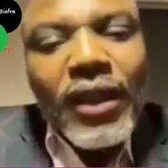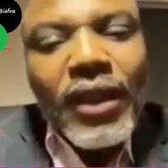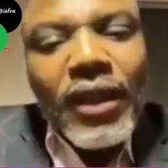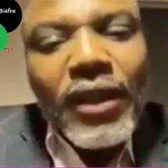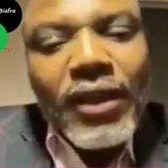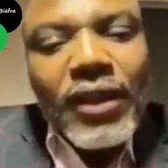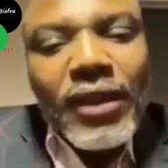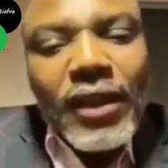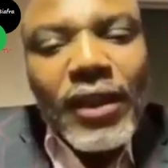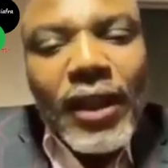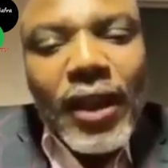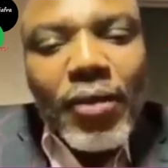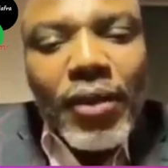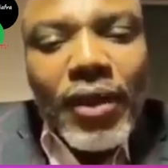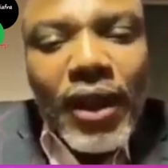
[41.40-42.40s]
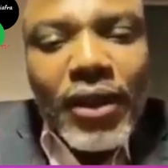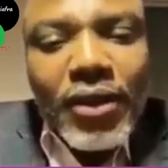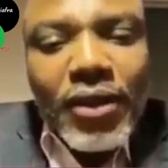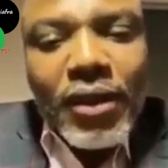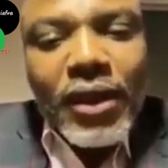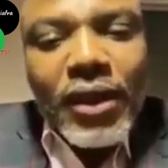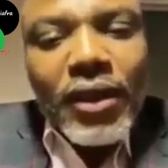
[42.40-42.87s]
It is the
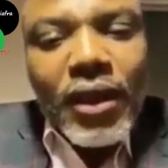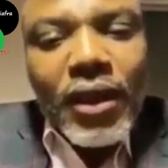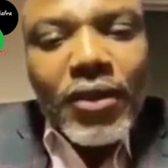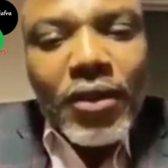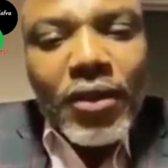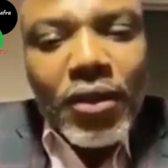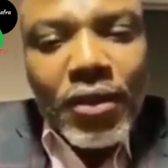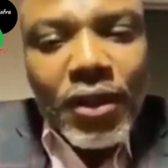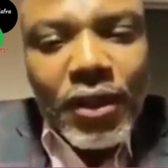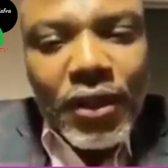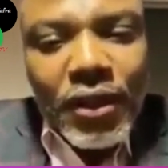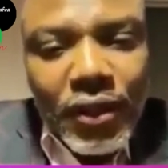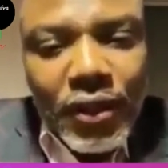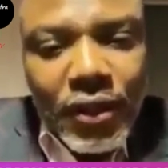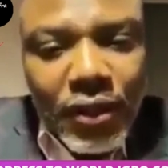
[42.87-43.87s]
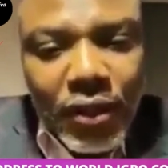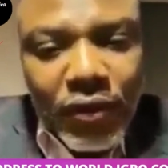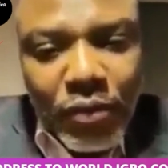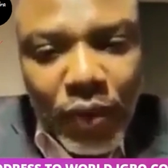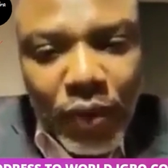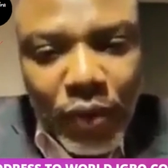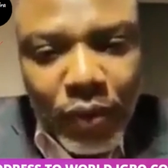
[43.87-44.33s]
camaraderie and unity of
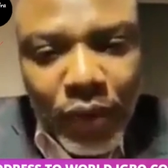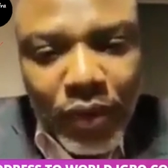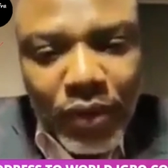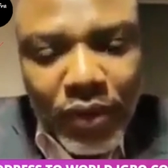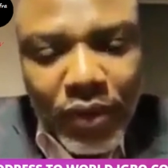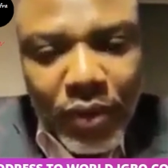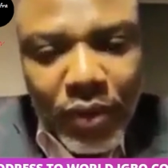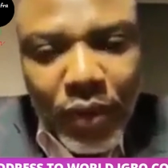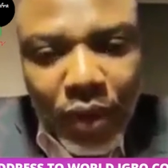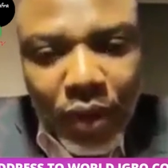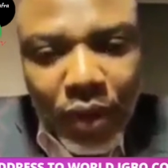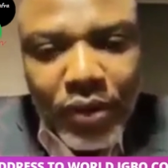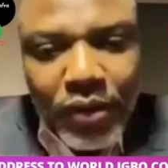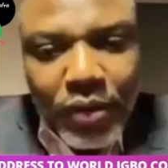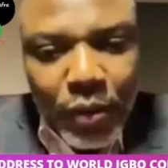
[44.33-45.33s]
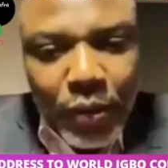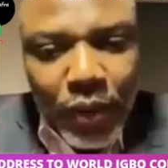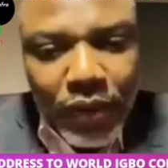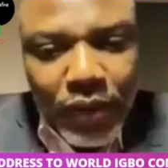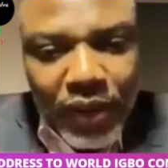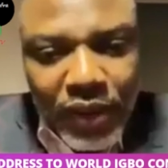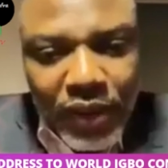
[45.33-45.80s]
purpose amongst the people
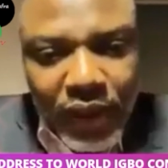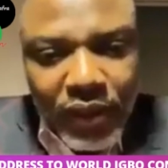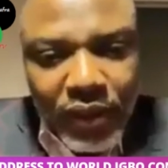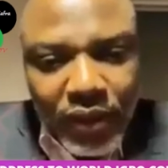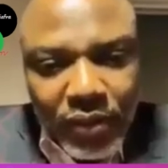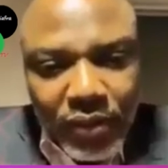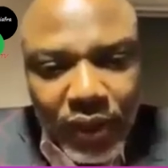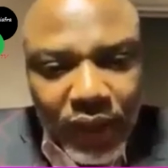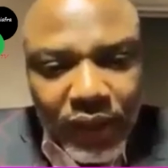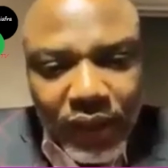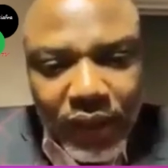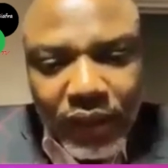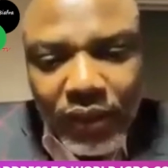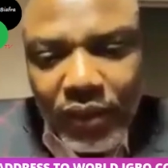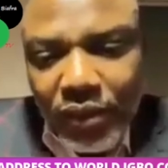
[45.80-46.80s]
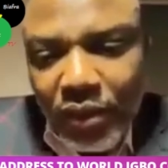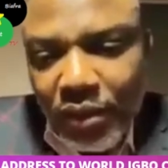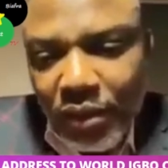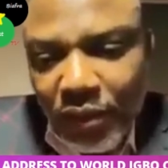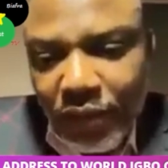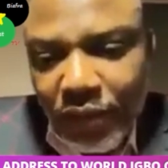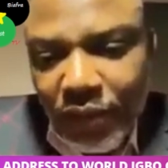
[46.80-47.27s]
of the South and to an extent
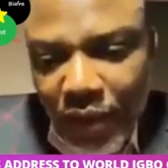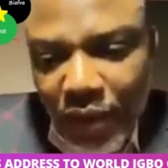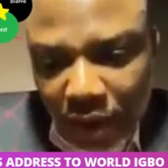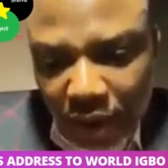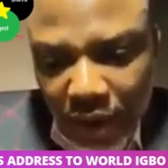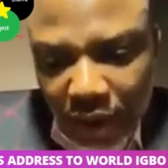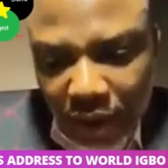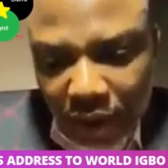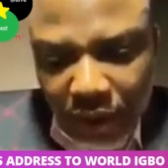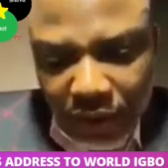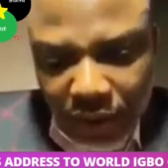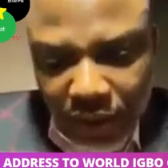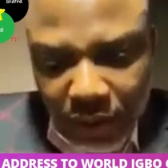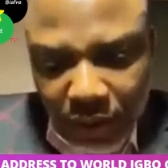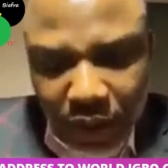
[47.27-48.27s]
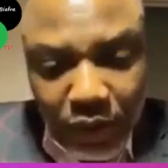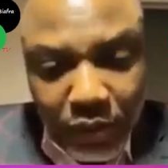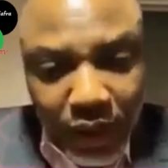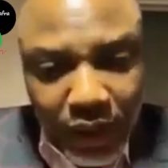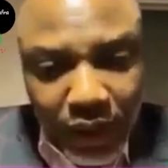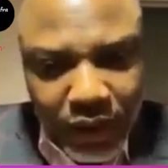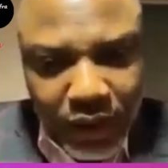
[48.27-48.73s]
those of us in the Middle
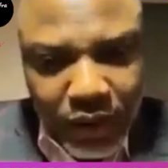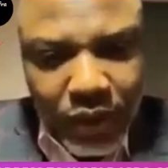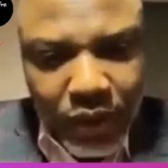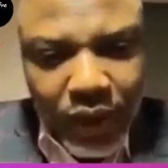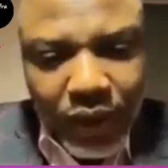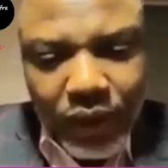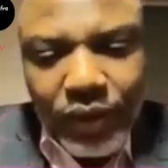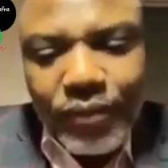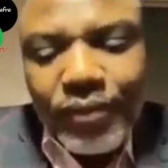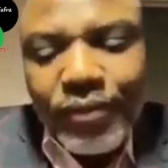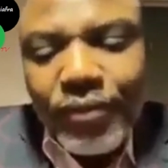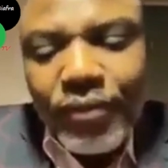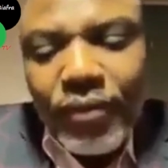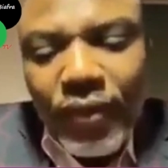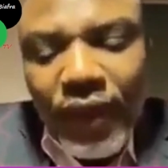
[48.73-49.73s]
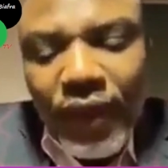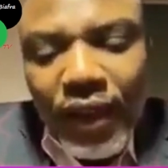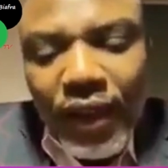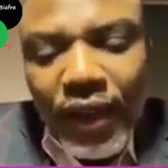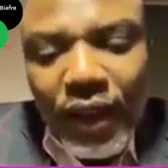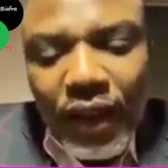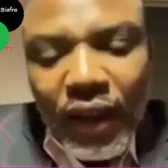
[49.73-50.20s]
Belt as well.
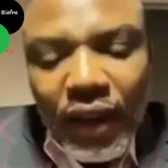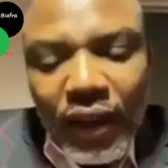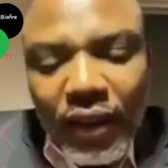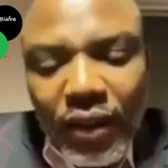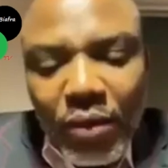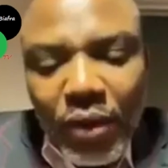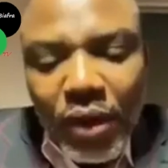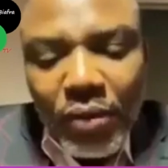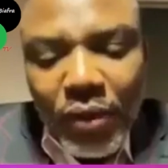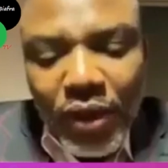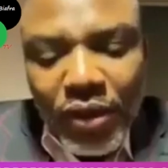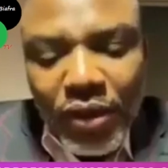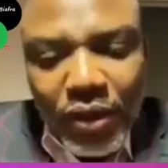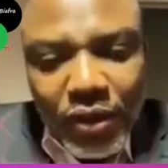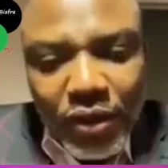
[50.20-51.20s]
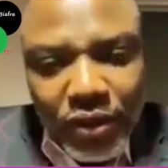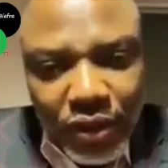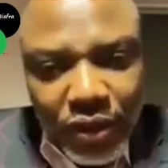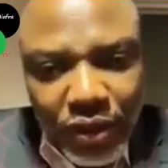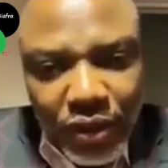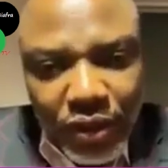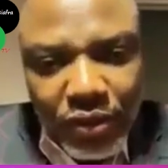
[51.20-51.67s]
And we must
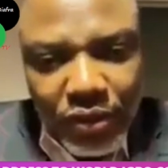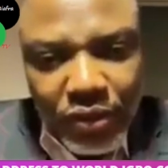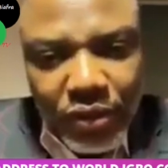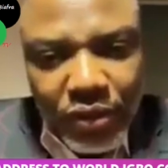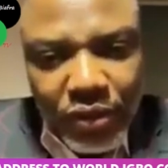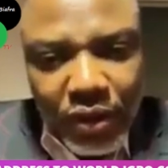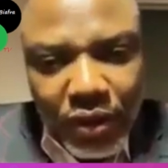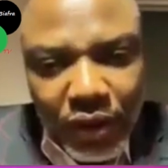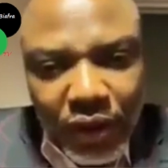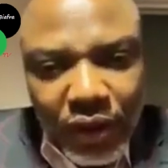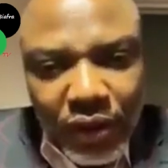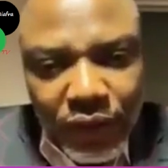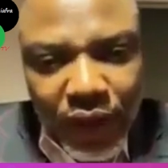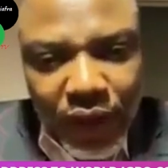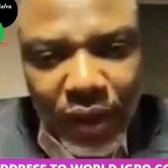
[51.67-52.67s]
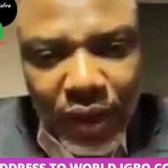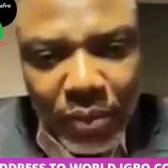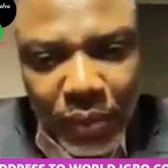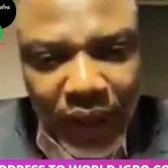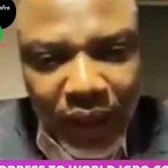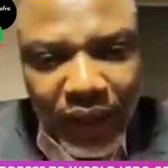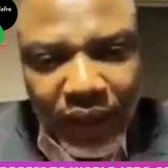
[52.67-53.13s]
continue on this very
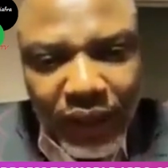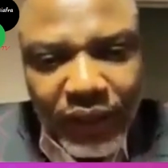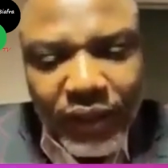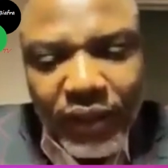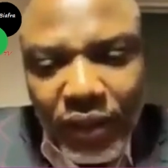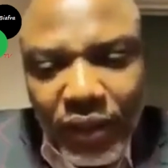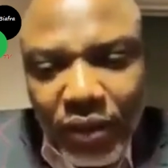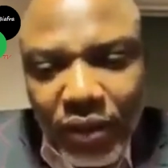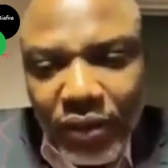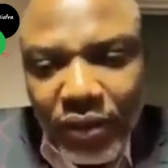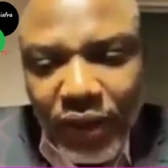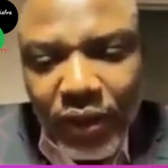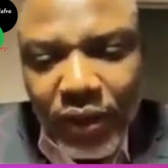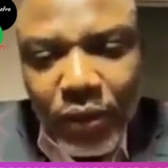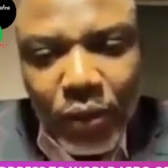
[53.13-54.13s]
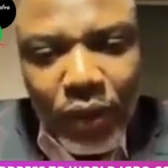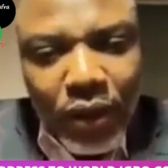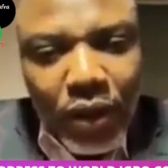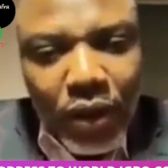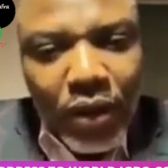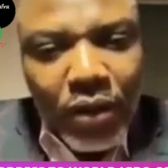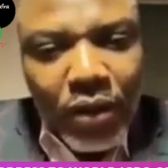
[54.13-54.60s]
plane until we
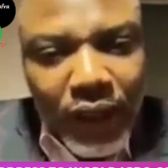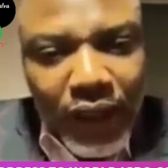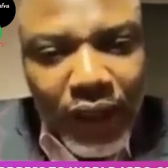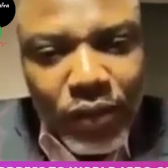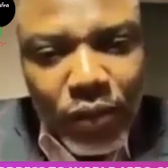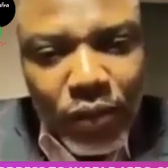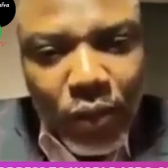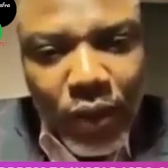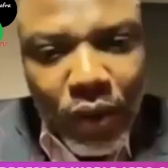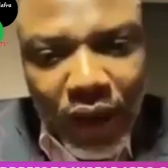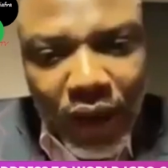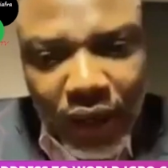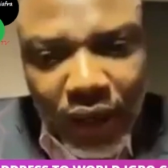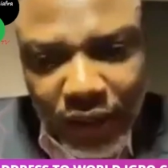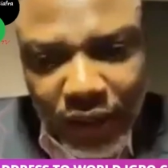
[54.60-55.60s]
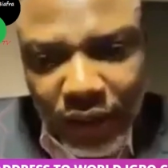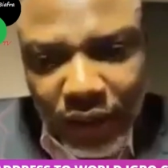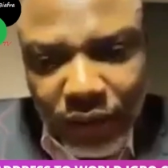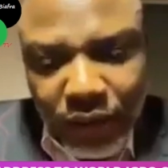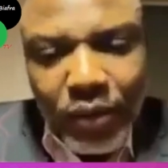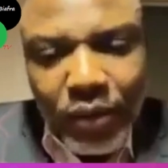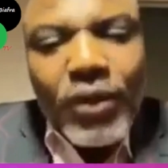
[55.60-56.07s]
all get what we are asking
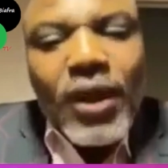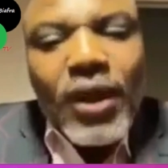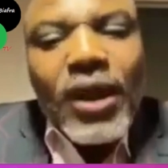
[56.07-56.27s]
for.